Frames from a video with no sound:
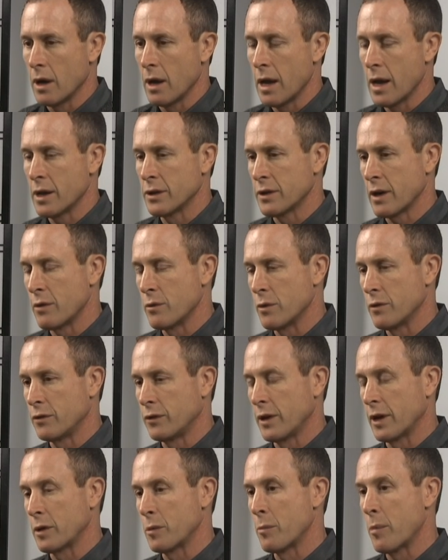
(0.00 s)
As I
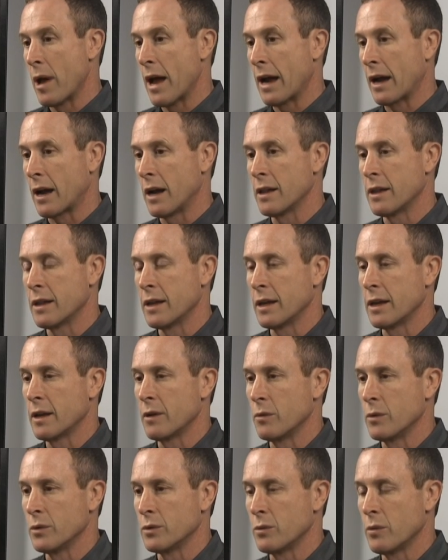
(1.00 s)
reflect back, I think
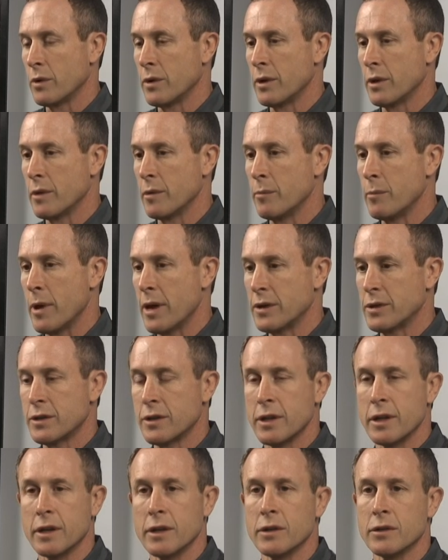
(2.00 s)
it was one of the
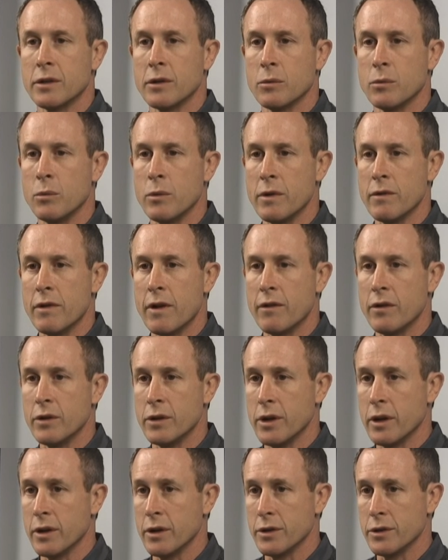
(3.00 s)
best things we've ever
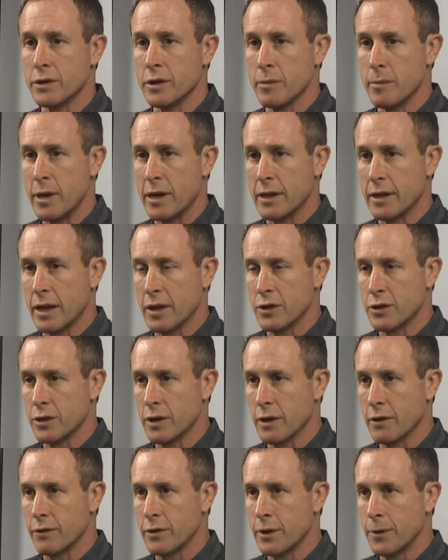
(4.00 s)
done is to make that
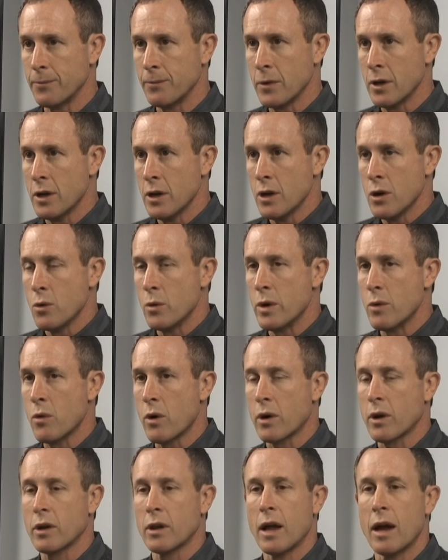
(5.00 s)
shift. We
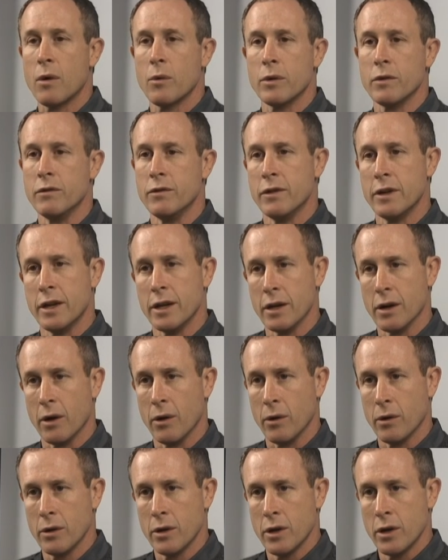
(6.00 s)
work a lot with video,
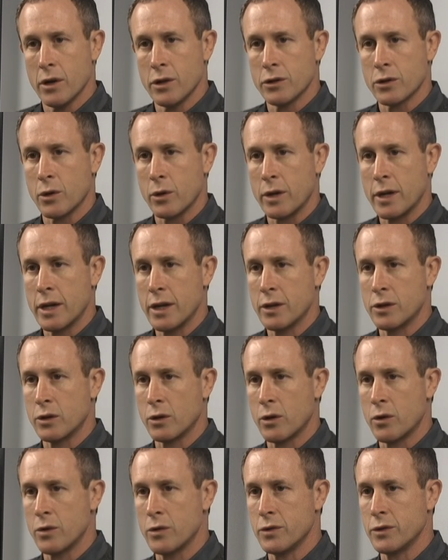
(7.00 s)
so kids
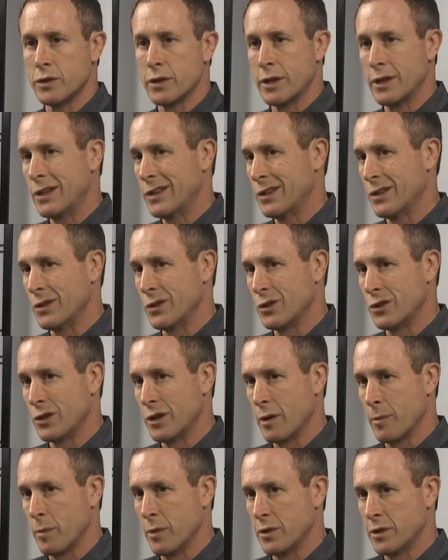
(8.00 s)
learn
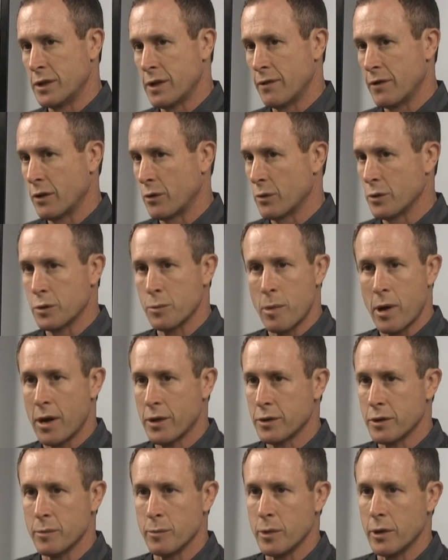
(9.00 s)
citizenship and civic
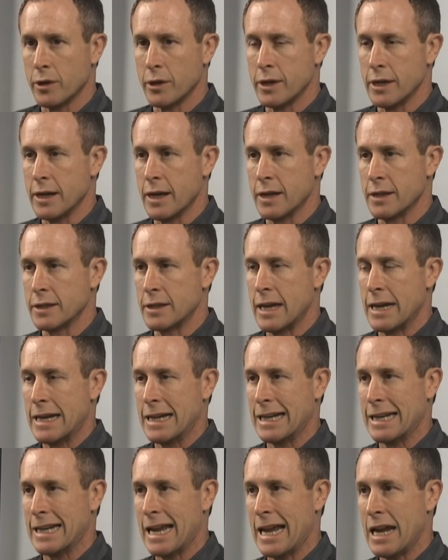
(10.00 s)
responsibility as they
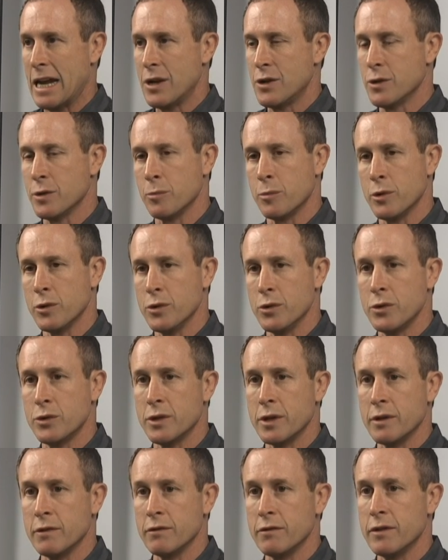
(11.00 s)
engage in
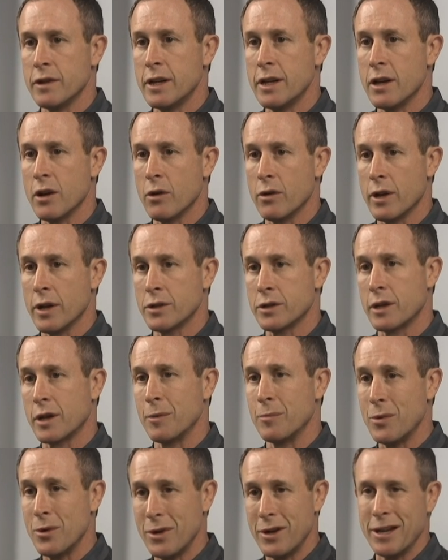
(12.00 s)
producing video that's
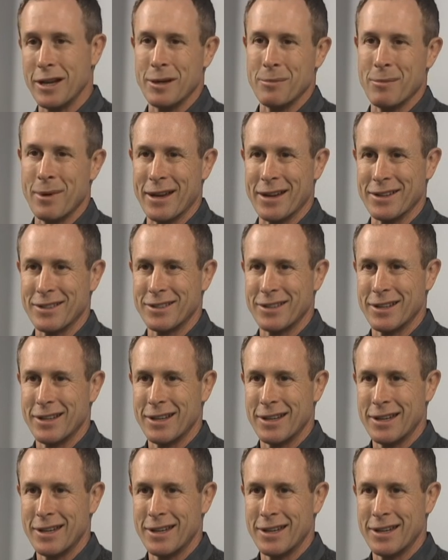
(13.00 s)
community-based.